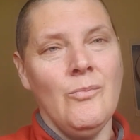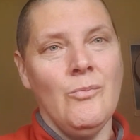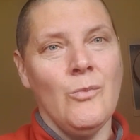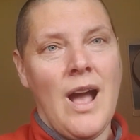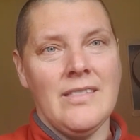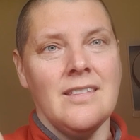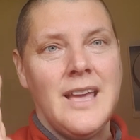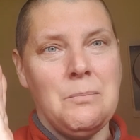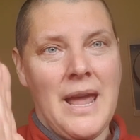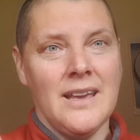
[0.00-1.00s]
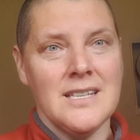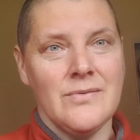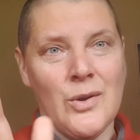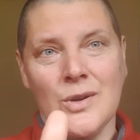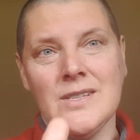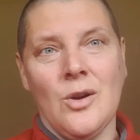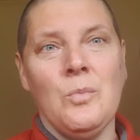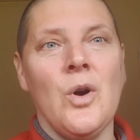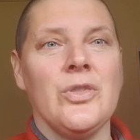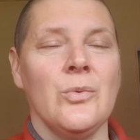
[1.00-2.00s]
rather than make us focus on
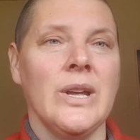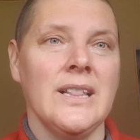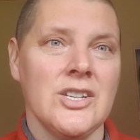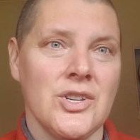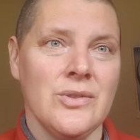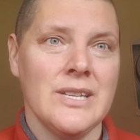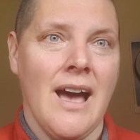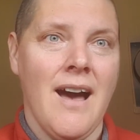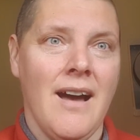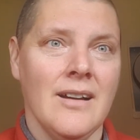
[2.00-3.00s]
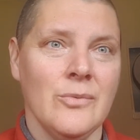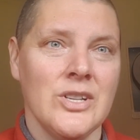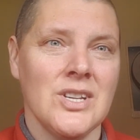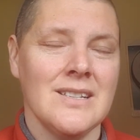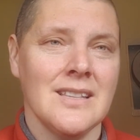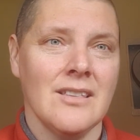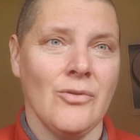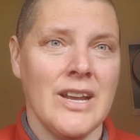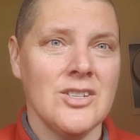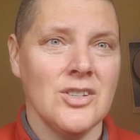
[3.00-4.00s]
what the real issues are, which is the
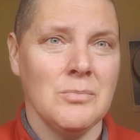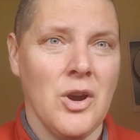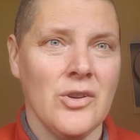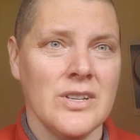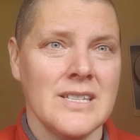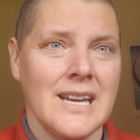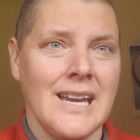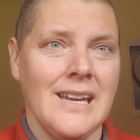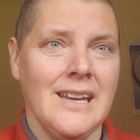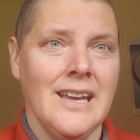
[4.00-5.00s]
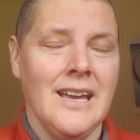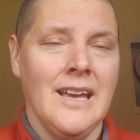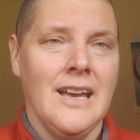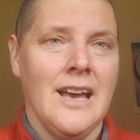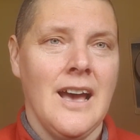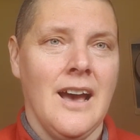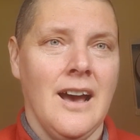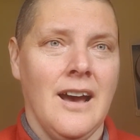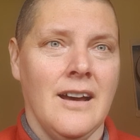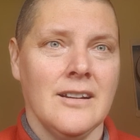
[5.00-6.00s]
threat to democracy,
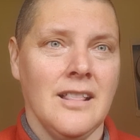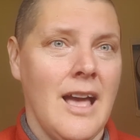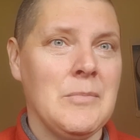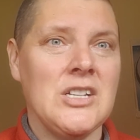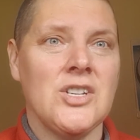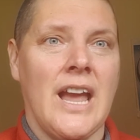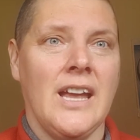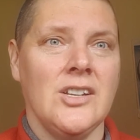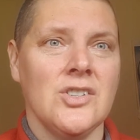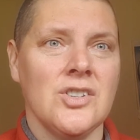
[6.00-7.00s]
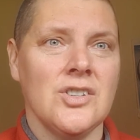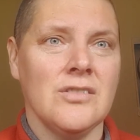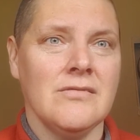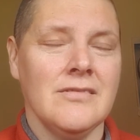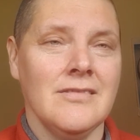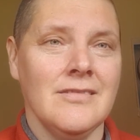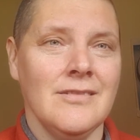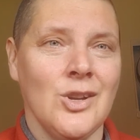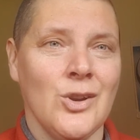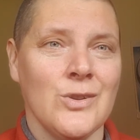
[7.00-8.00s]
climate change,
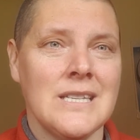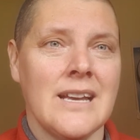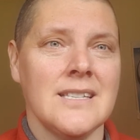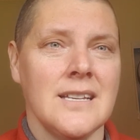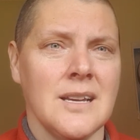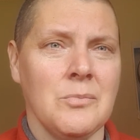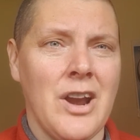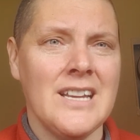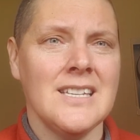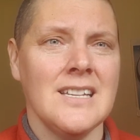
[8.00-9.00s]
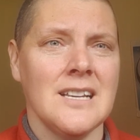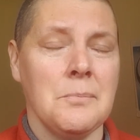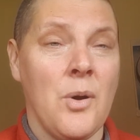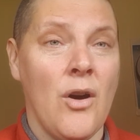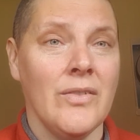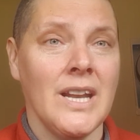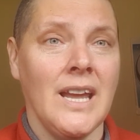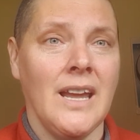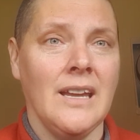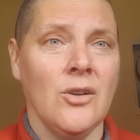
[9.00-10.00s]
sexism, racism,
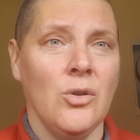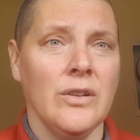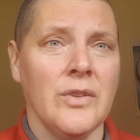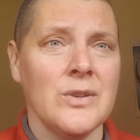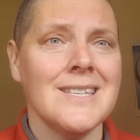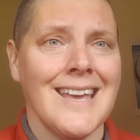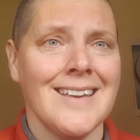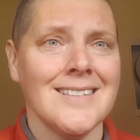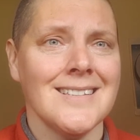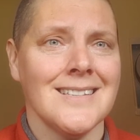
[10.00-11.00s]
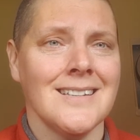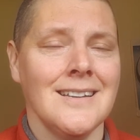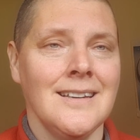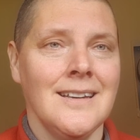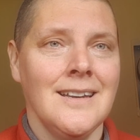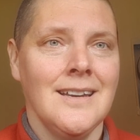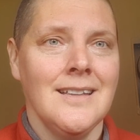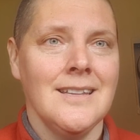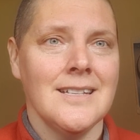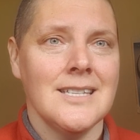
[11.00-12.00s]
poverty, all of those things
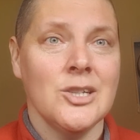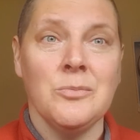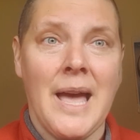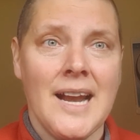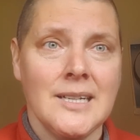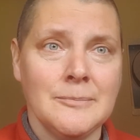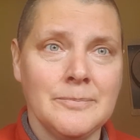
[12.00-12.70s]
that still matter,